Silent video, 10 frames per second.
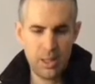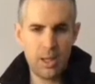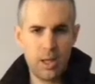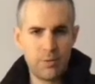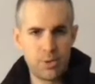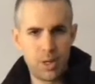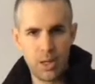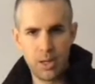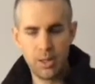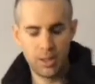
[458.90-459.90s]
I've tried
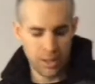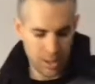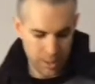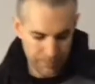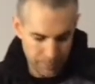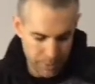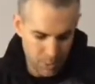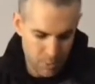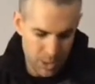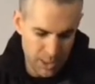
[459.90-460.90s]
on the
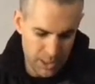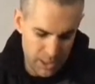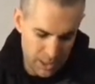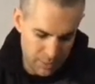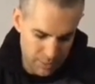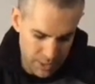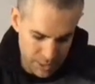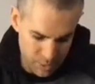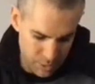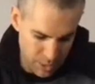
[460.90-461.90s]
Milwaukee heated vest
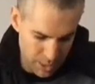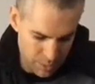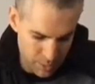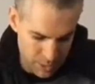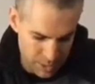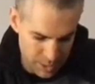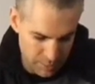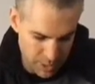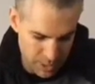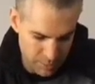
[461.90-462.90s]
as well, and it was the same
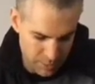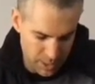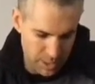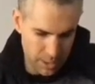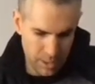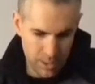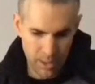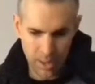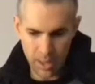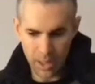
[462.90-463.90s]
kind of thing.
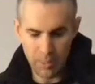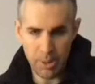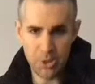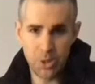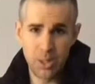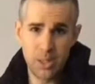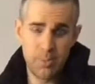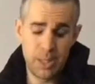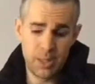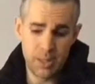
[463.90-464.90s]
I mentioned this
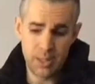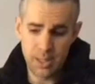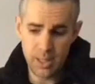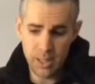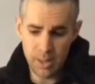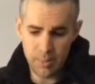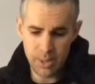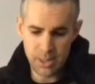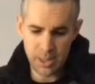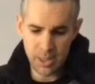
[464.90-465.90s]
because the
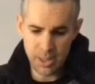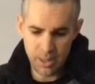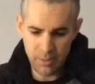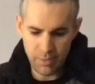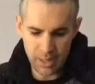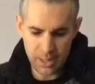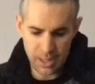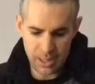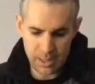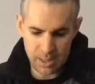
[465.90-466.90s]
Muske heated vest
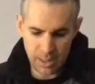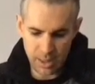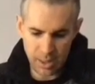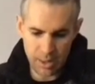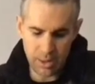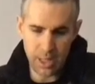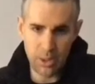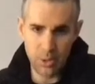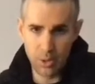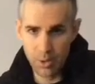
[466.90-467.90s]
has a
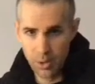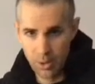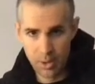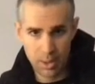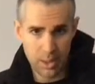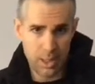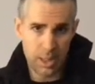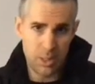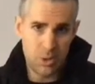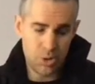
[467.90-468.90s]
thicker
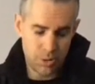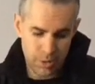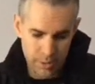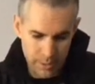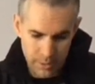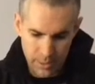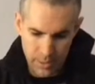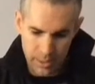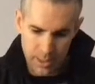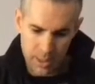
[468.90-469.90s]
gauge
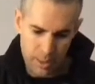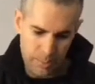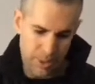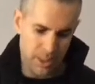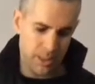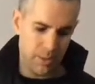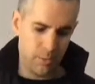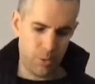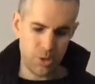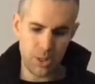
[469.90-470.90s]
cabling,
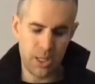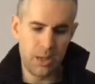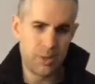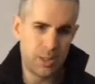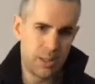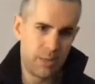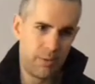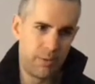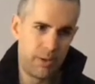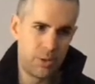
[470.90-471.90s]
which allows it
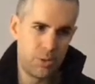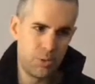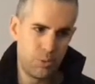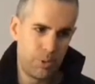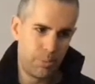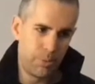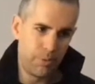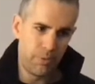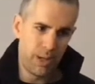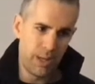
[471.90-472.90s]
to
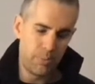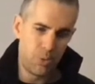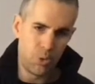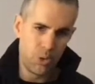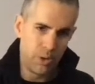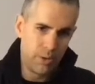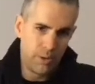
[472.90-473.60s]
provide more